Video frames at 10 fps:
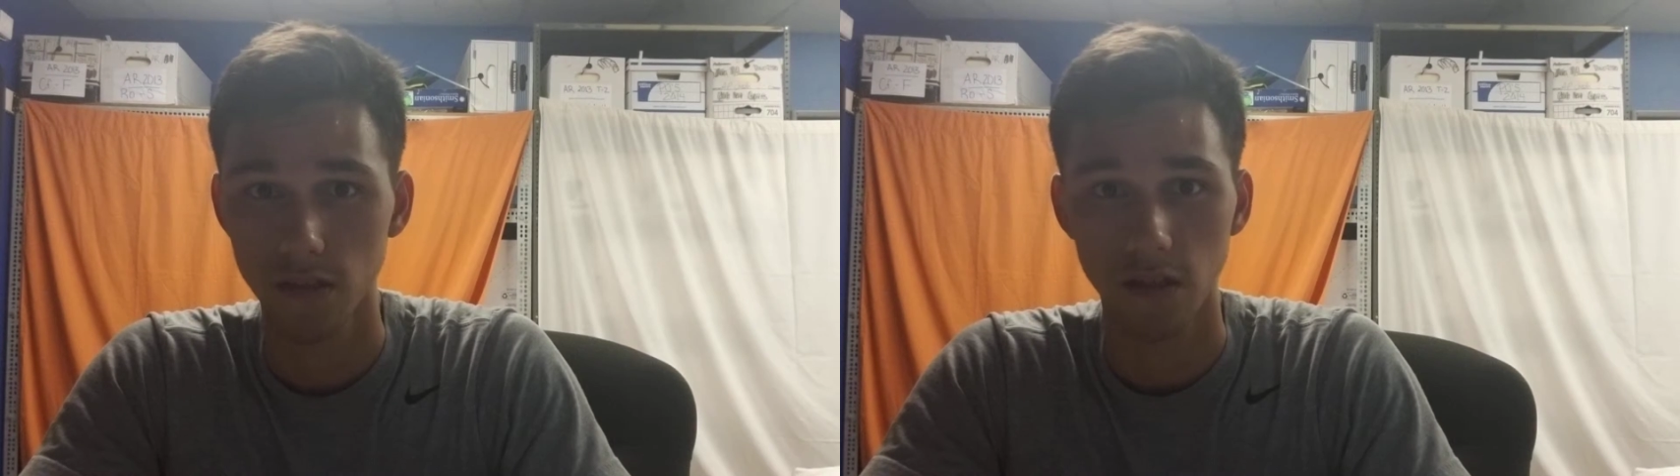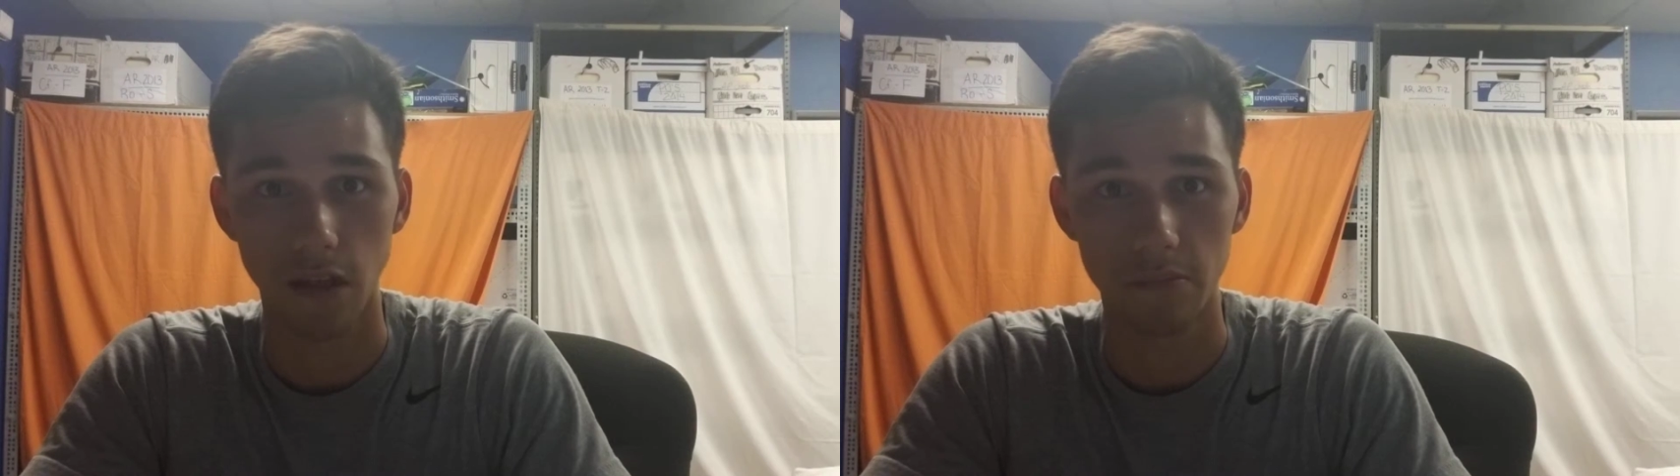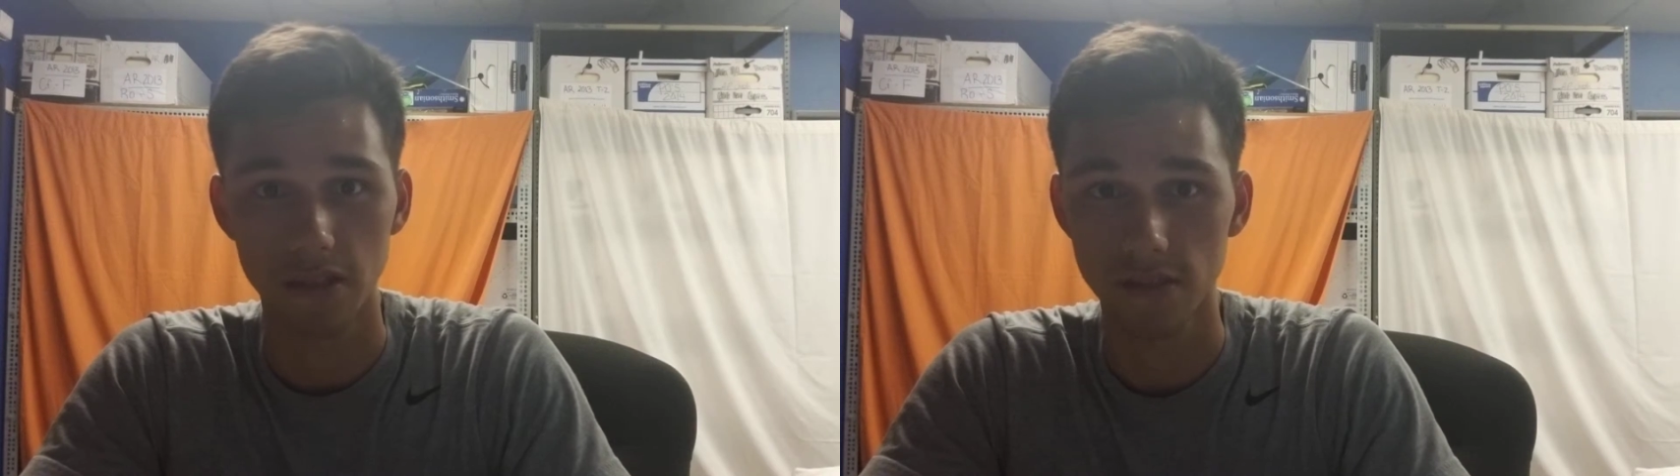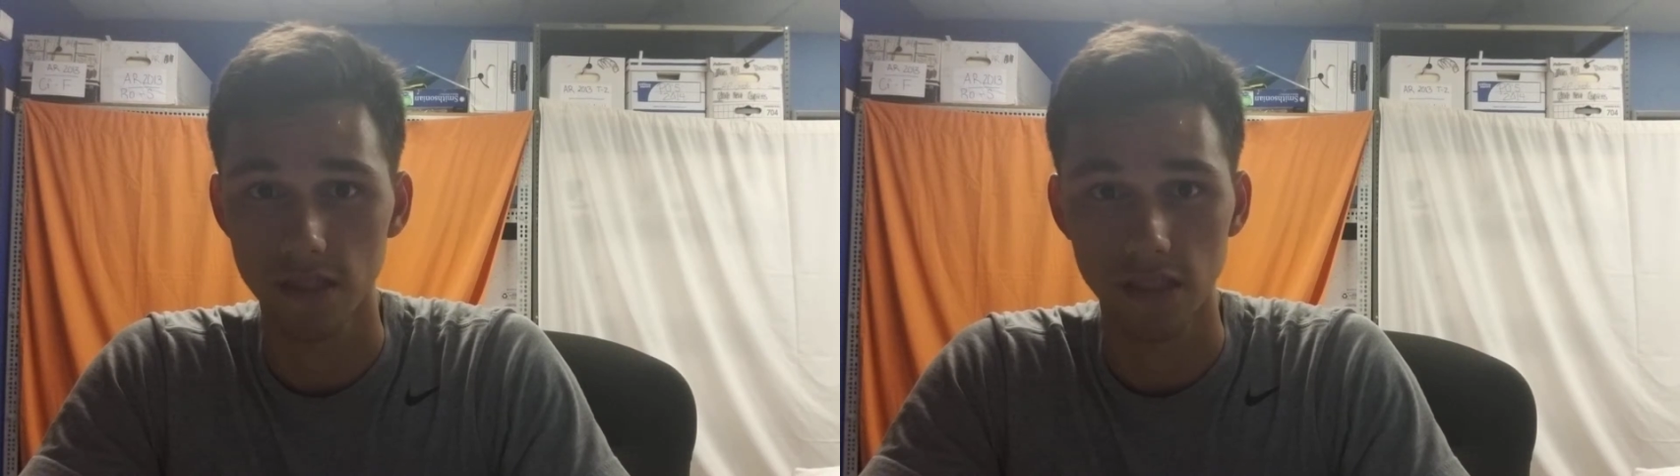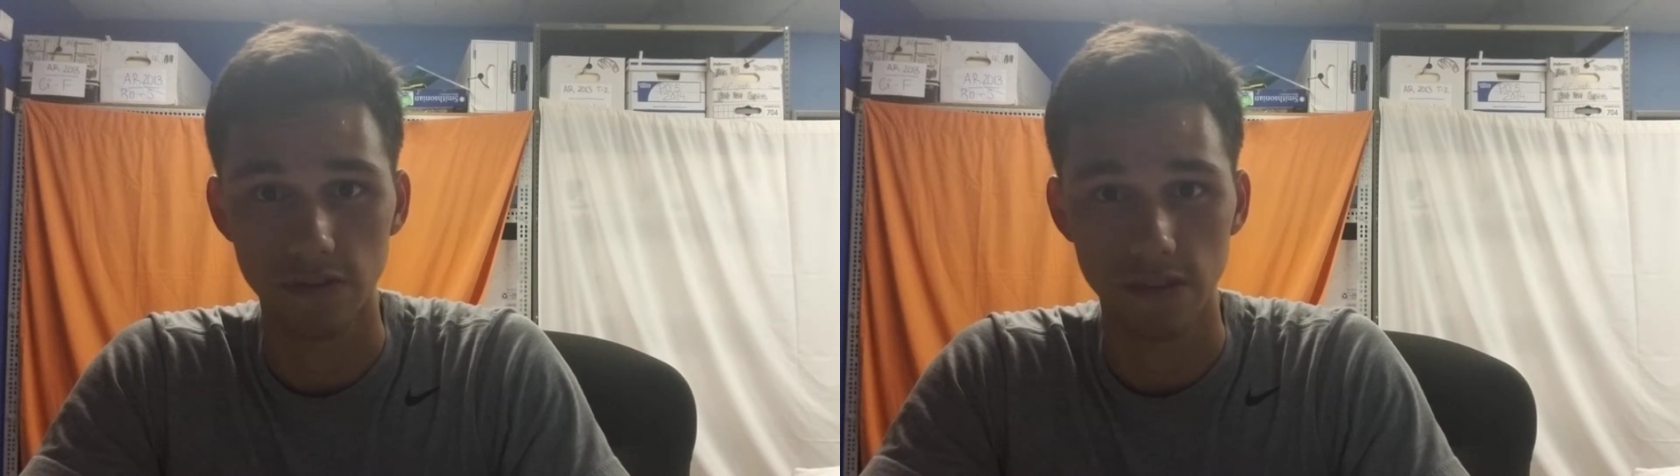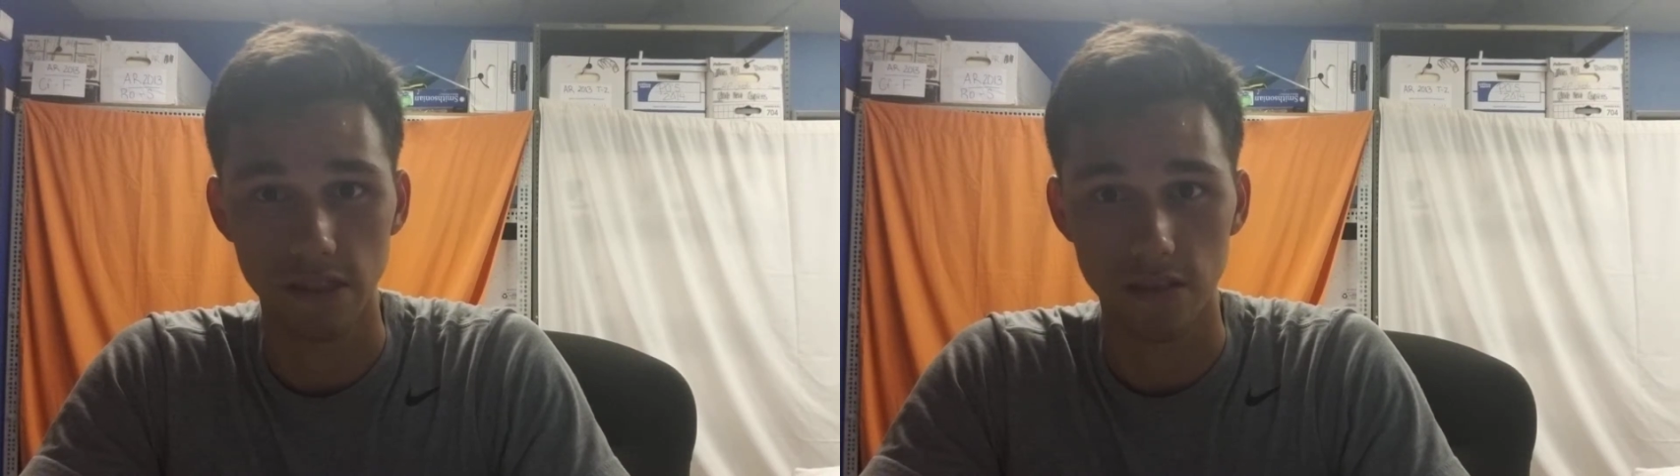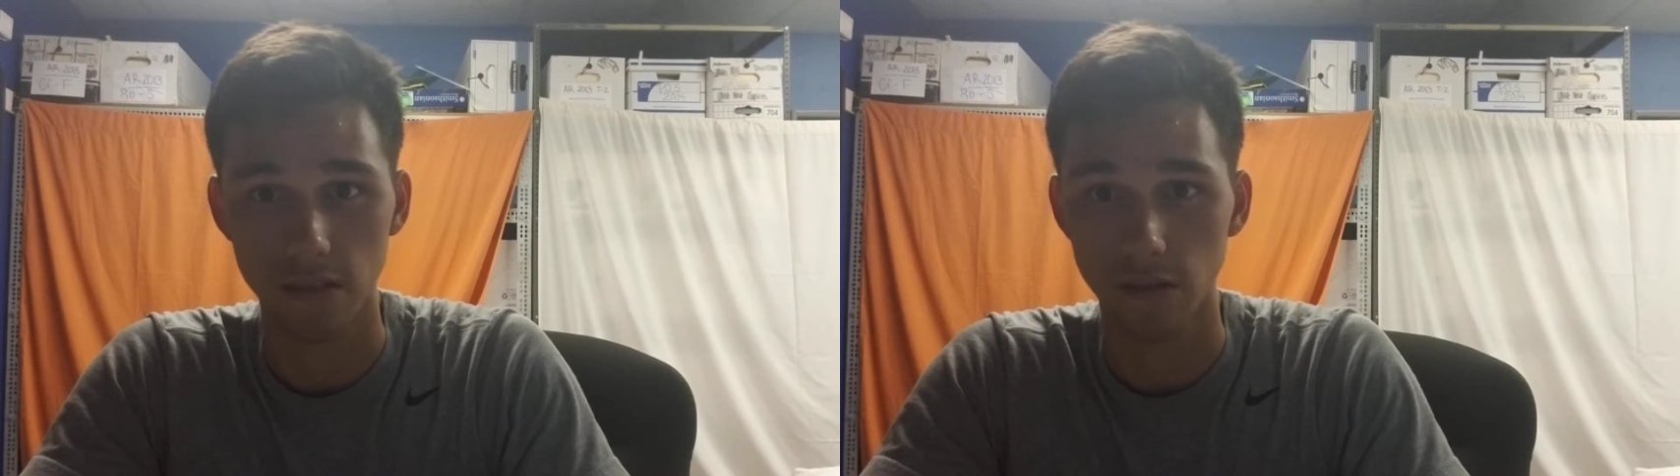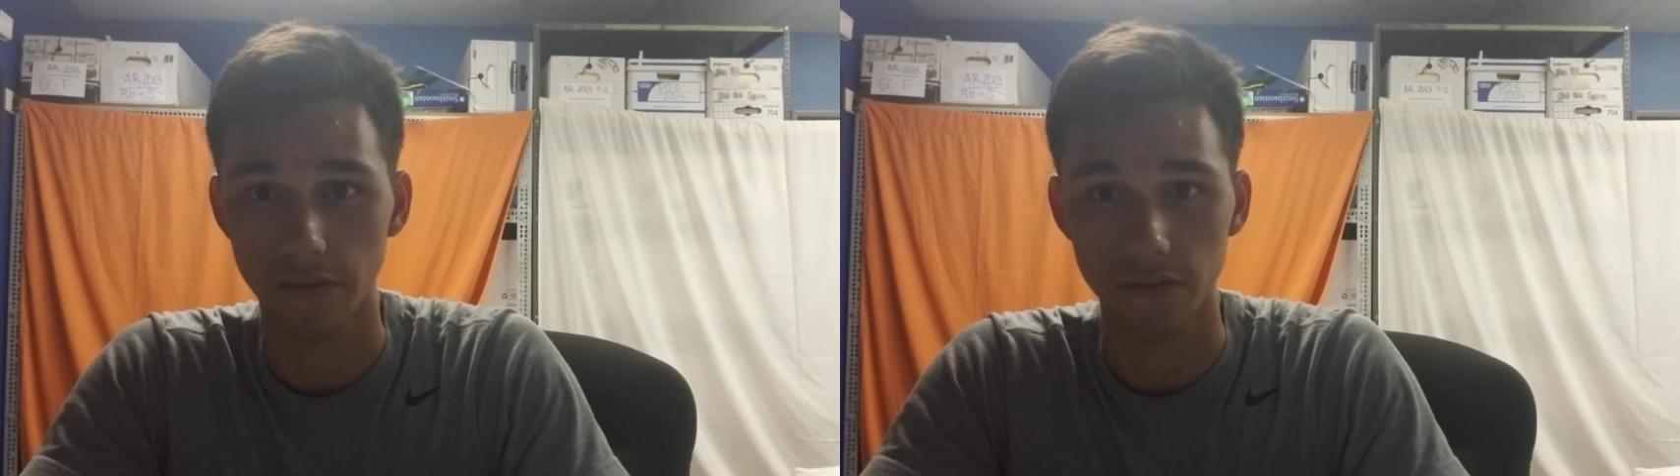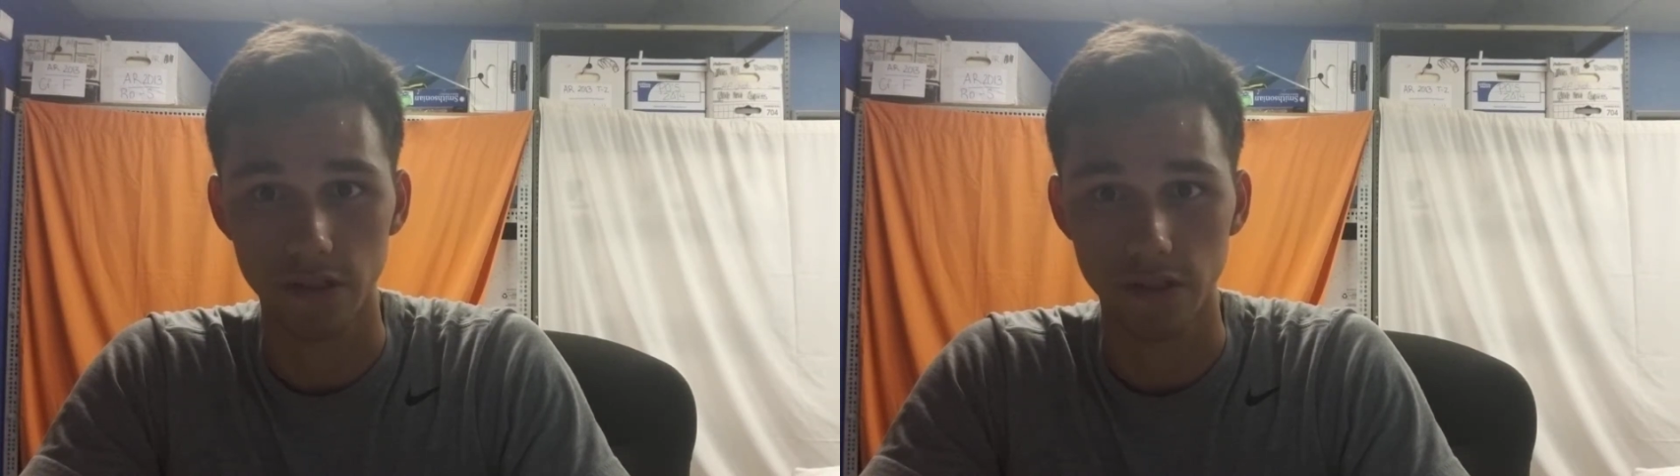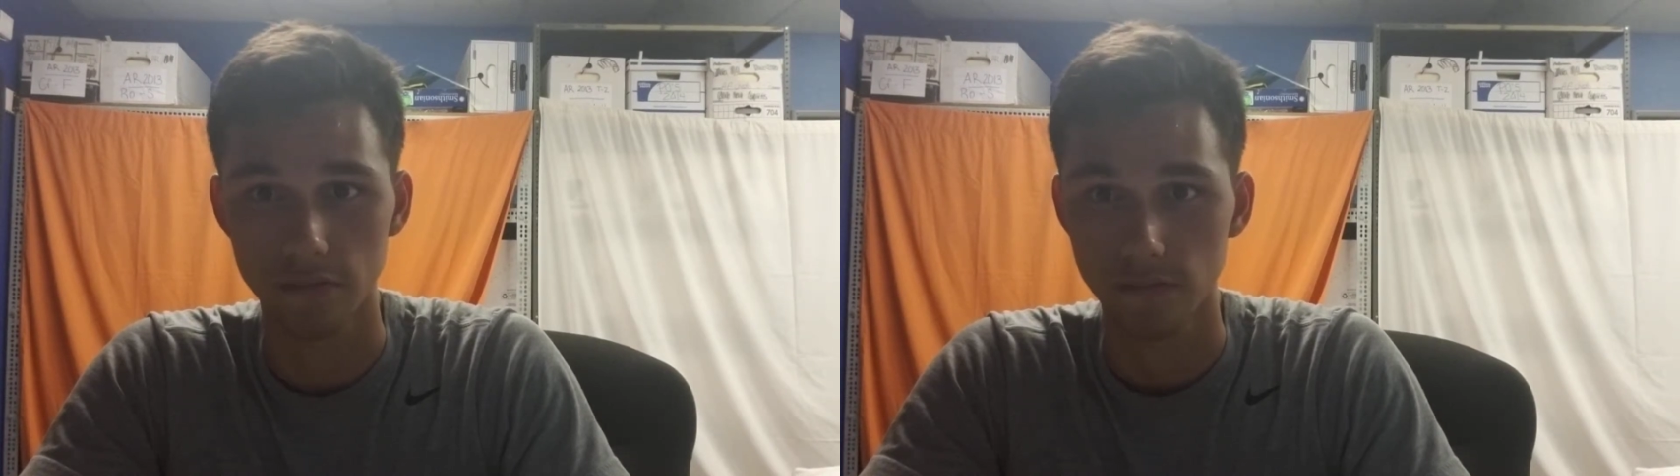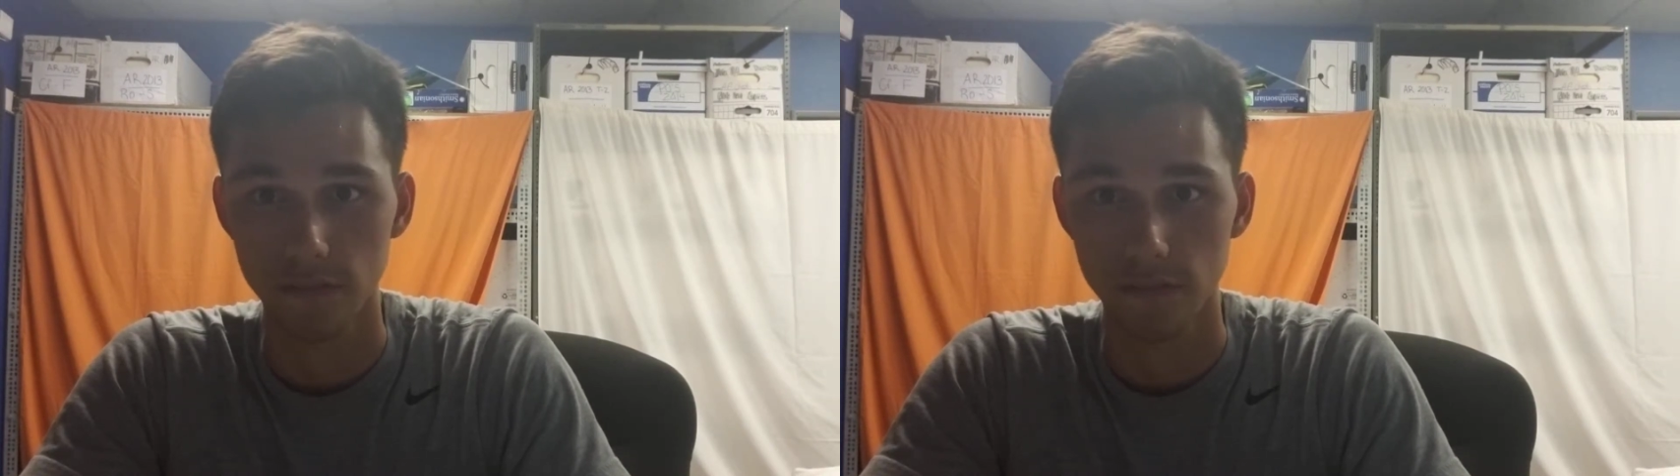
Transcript: I'm continuing to go every